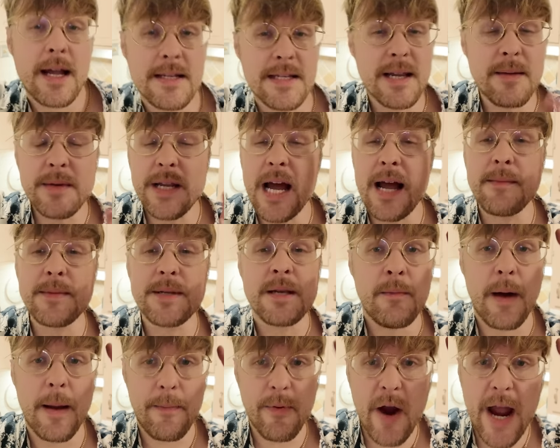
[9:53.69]
And sometimes
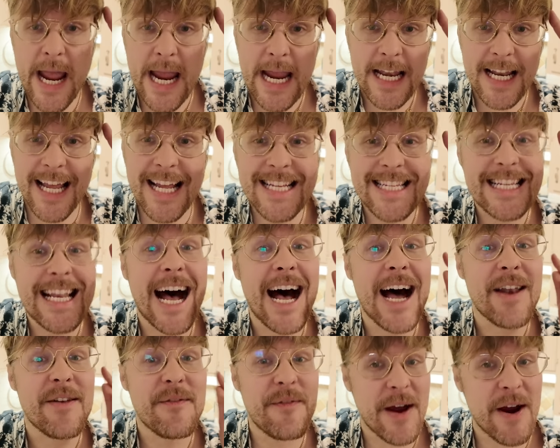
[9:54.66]
my brain is
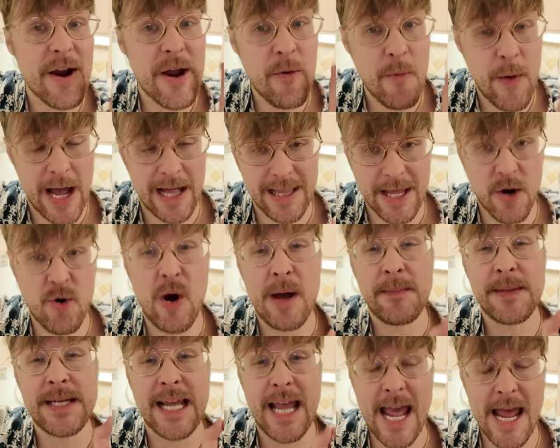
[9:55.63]
not very well
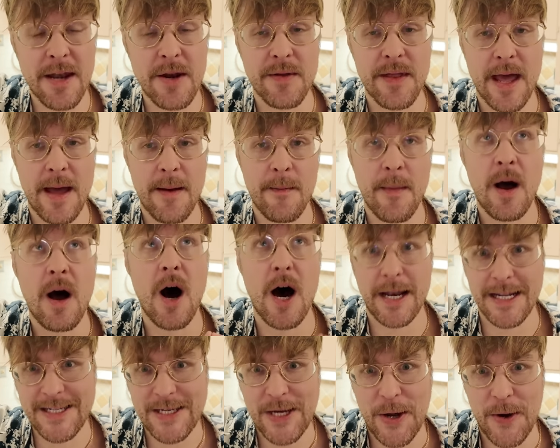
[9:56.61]
equipped to handle them
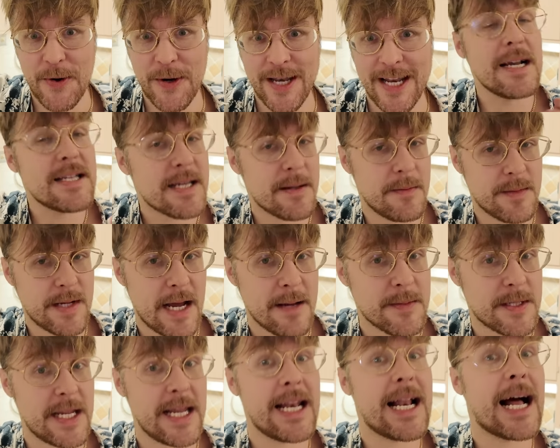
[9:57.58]
on its own. I
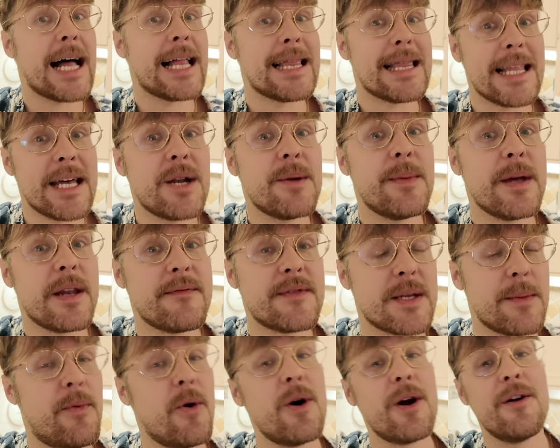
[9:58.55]
sometimes need a little bit of
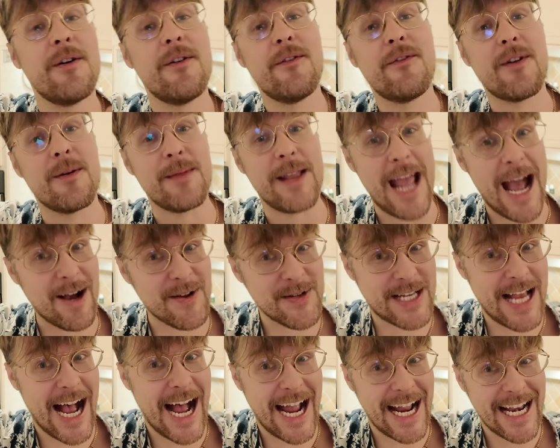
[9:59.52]
support from the
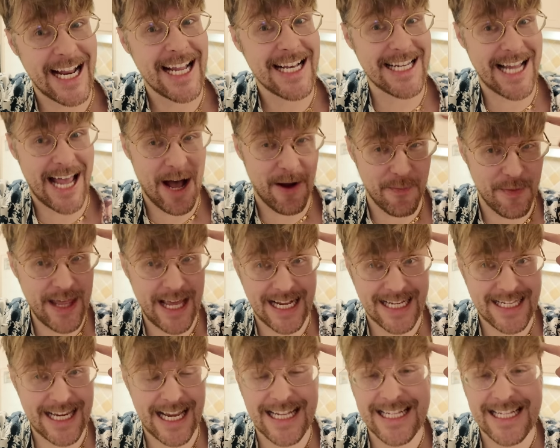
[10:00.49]
outside to help this